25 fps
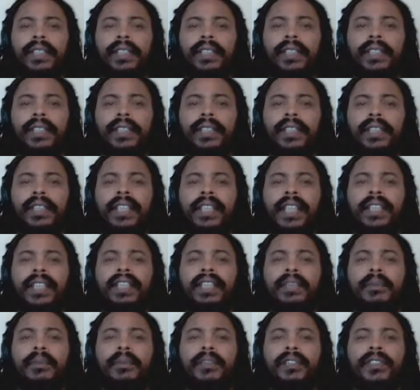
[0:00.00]
Today's
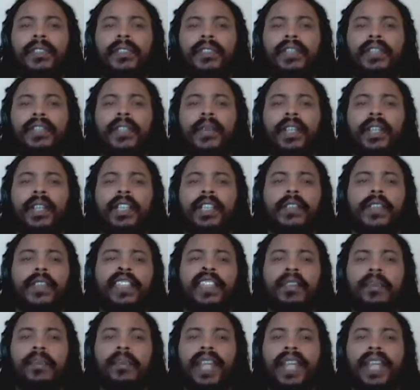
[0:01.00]
episode is going to
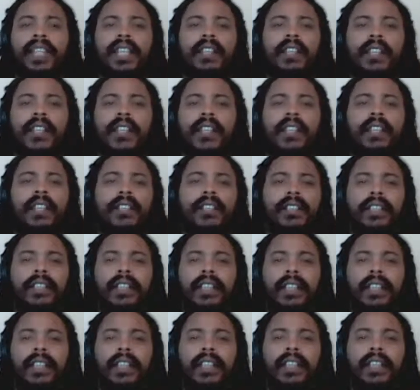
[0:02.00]
expand on
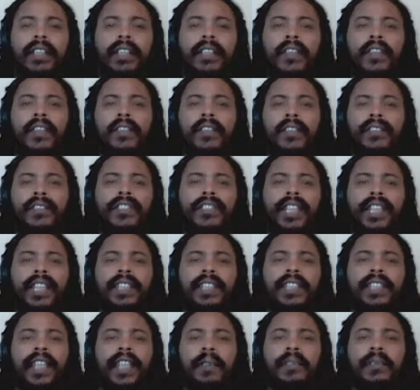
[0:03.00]
Thursday's
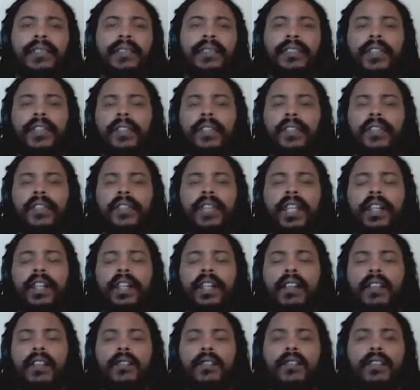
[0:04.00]
episode of
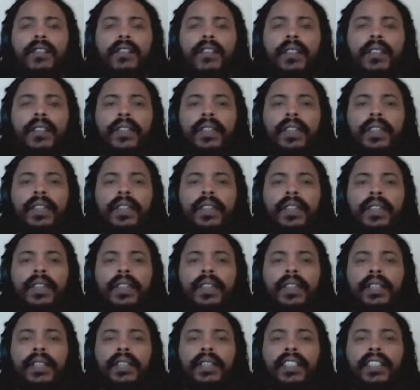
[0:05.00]

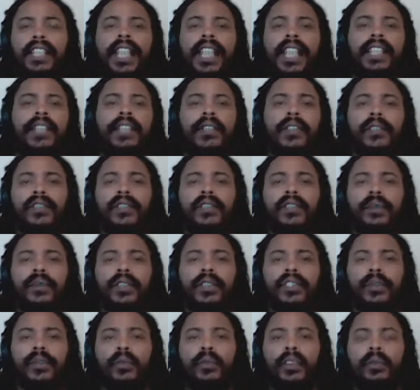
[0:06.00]
Side Notes, which
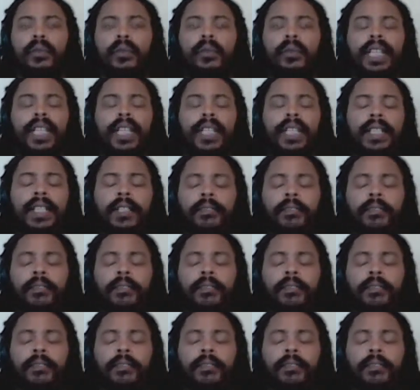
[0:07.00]
would be